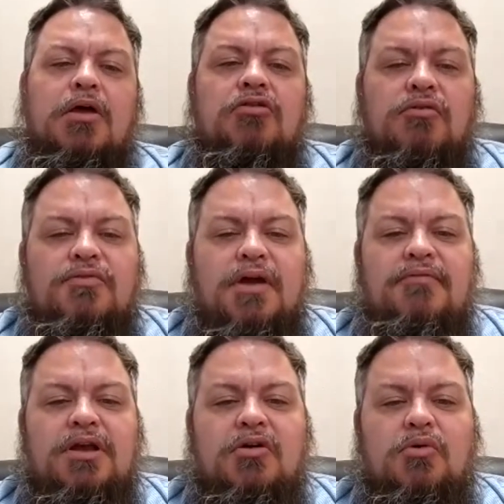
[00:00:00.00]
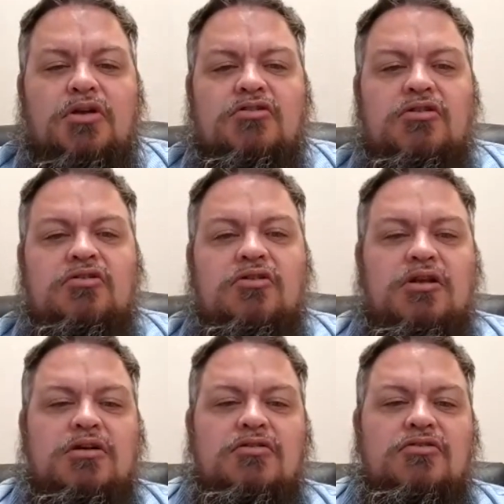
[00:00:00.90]
So, if you have any questions or
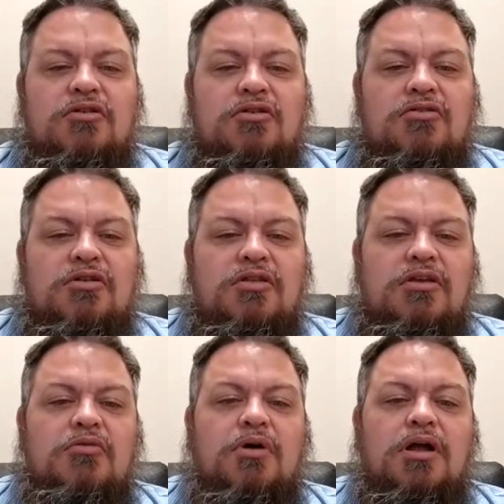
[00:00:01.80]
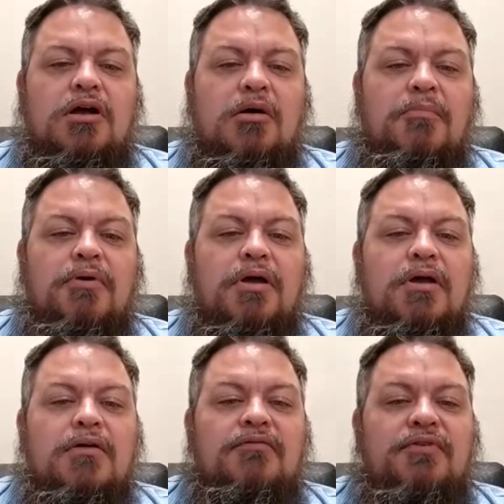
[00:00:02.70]
any concerns or anything you want help
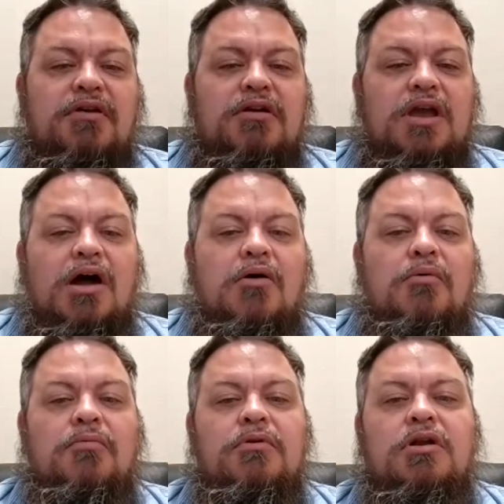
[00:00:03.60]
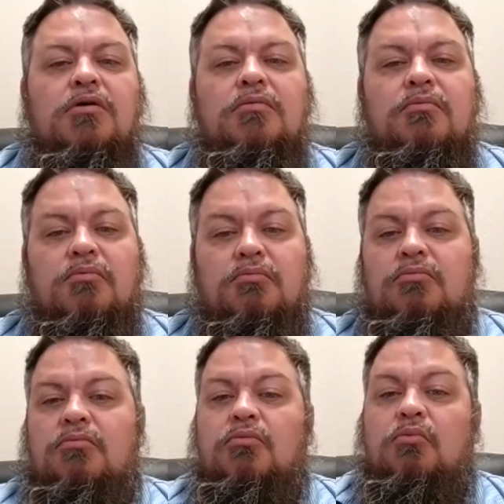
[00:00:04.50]
figuring out,
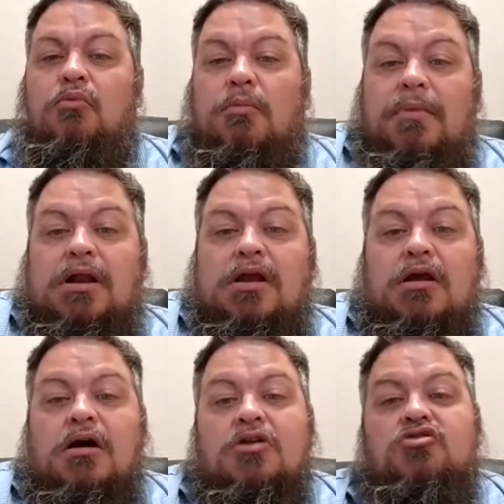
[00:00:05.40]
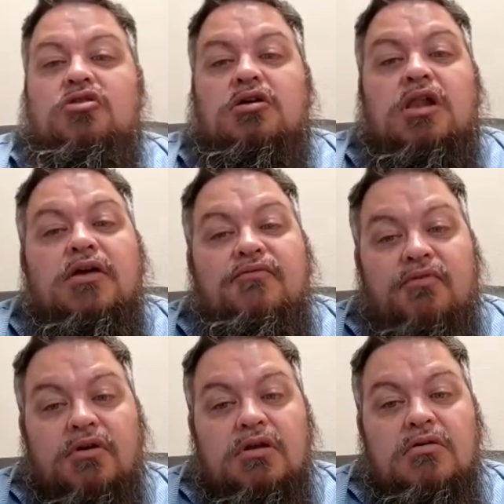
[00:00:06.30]
what Medicare costs could look like
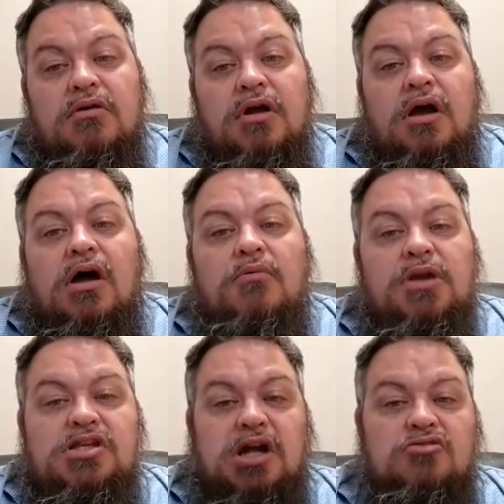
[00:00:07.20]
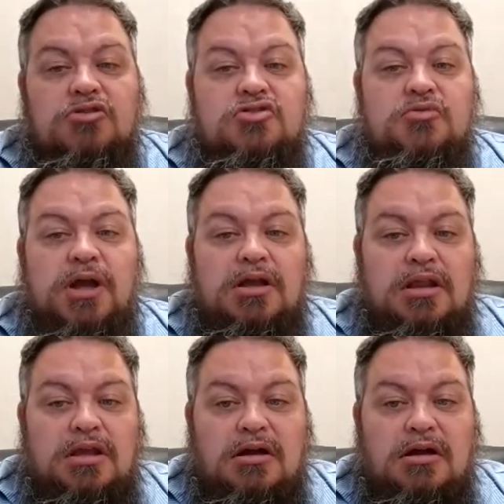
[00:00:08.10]
for you, reach out to us directly.